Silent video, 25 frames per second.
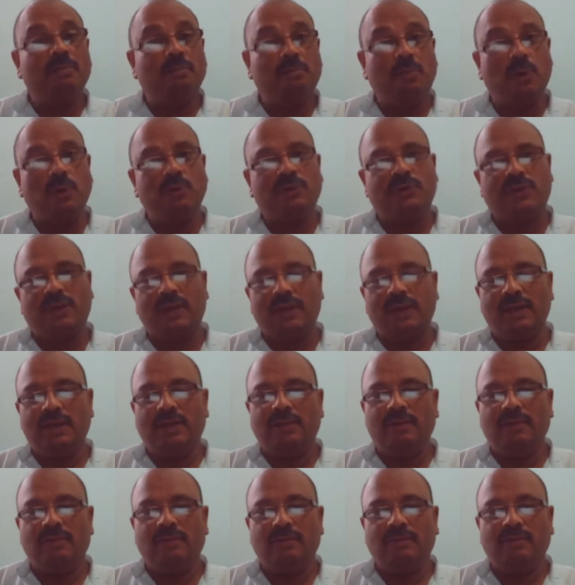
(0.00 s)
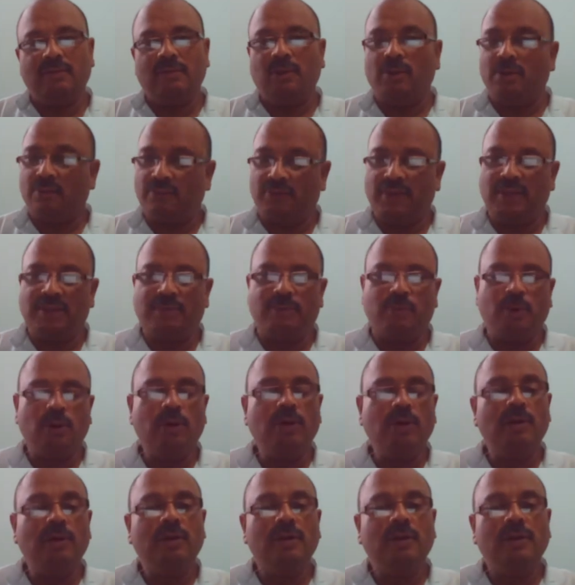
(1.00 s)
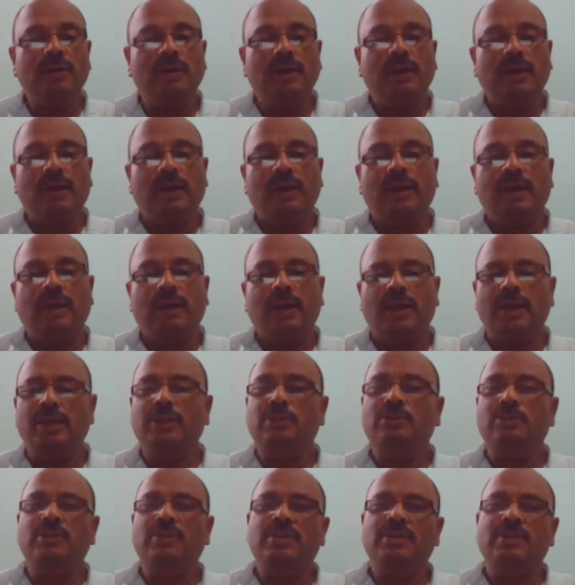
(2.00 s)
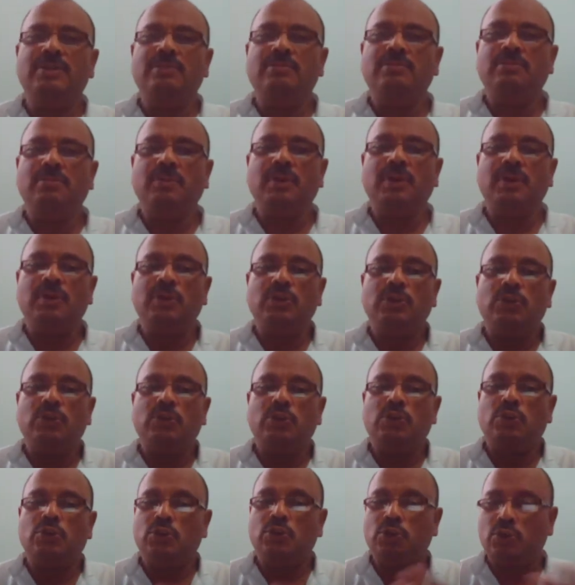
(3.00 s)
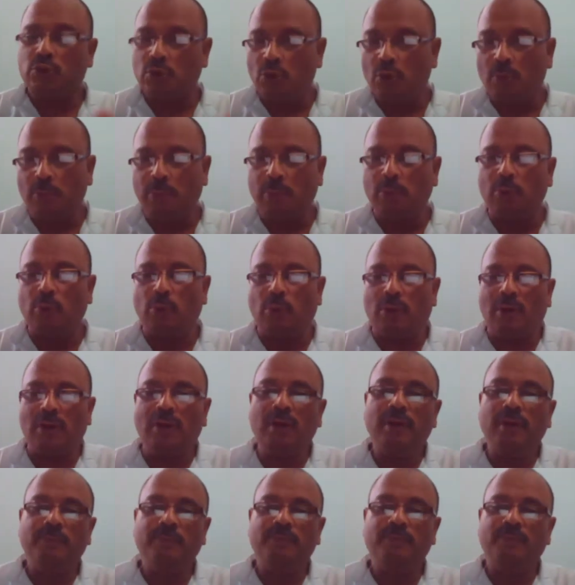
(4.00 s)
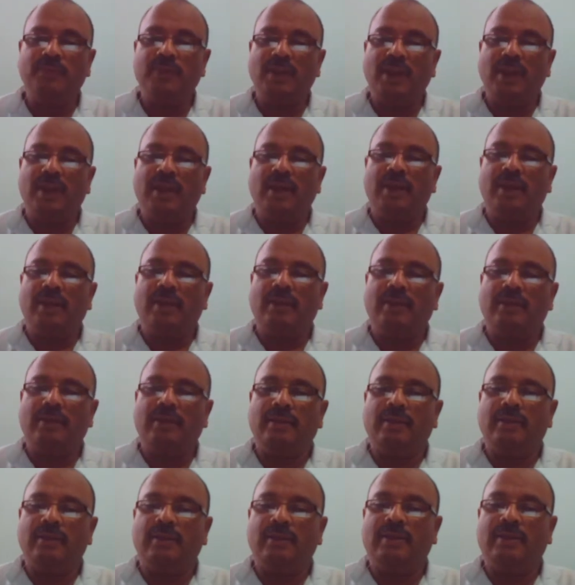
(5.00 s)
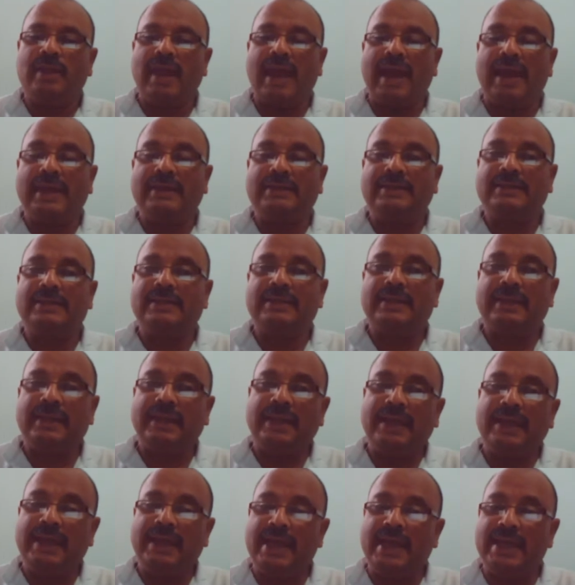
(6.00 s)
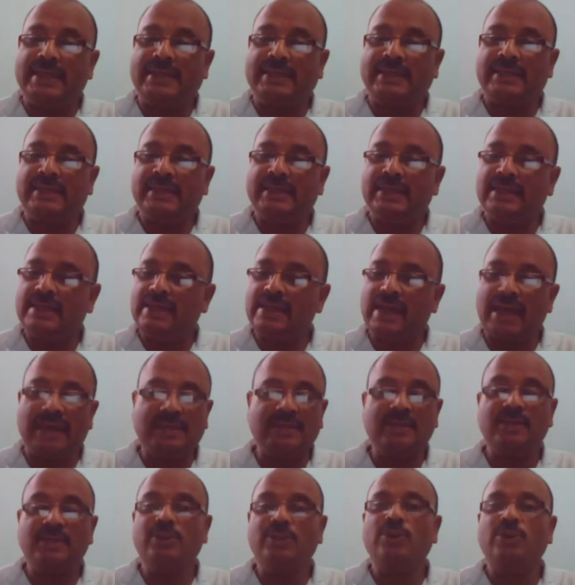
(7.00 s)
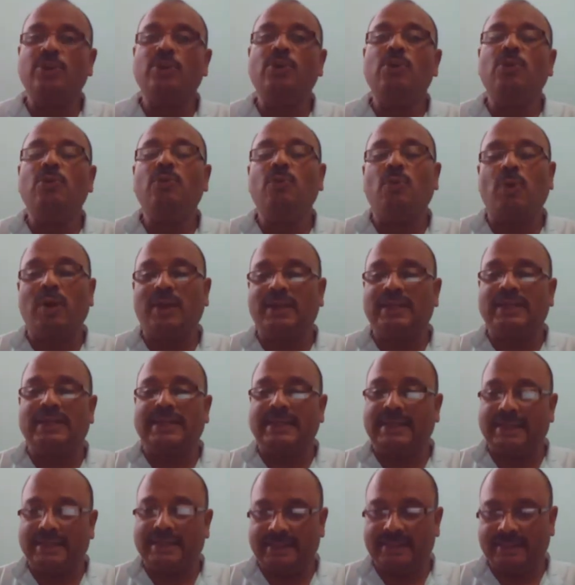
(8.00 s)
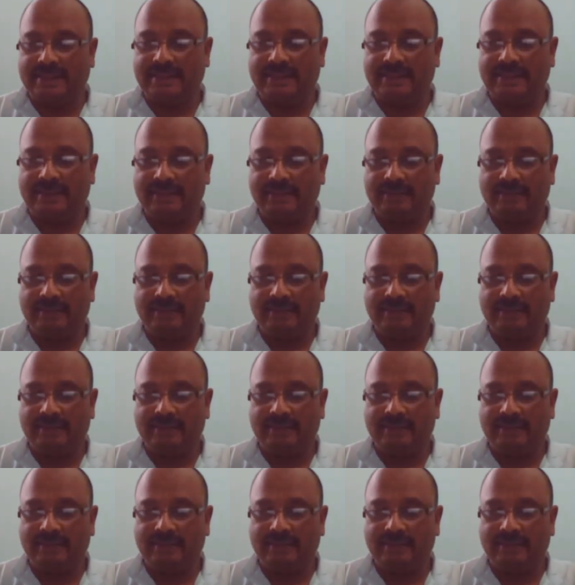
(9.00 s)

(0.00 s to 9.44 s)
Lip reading: Posted on Facebook, Hinduism is so plural that it doesn't know what it is.